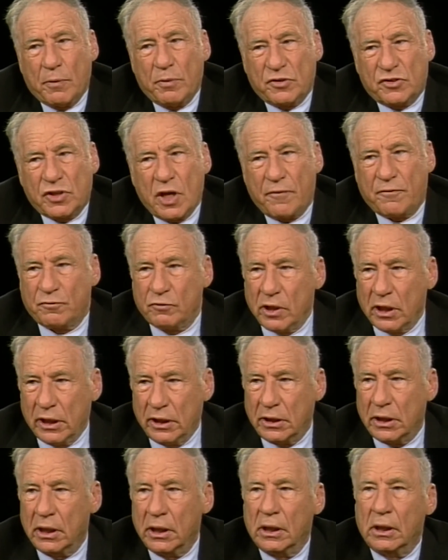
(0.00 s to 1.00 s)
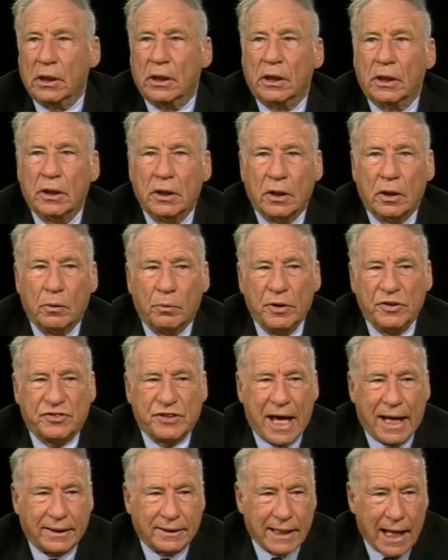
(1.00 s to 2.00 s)
It was tough, really. We
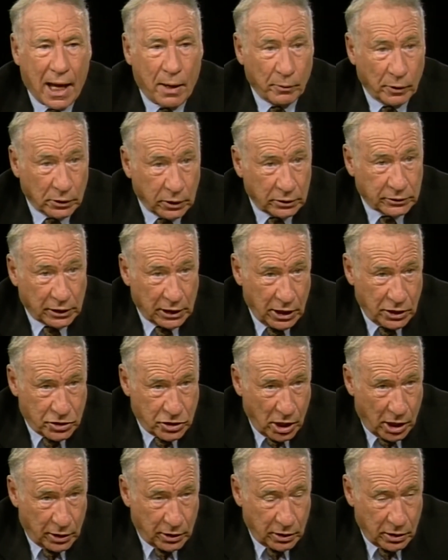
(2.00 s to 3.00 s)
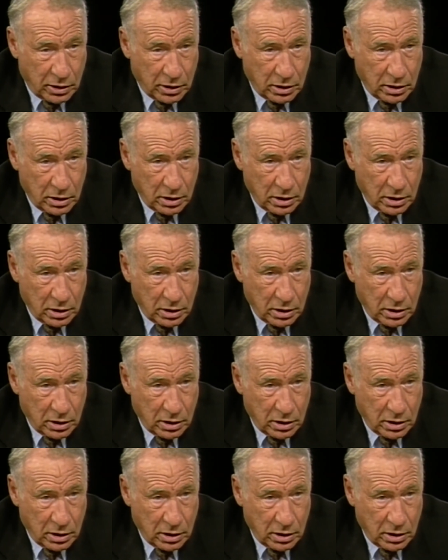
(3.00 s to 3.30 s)
sat down. We looked at each other.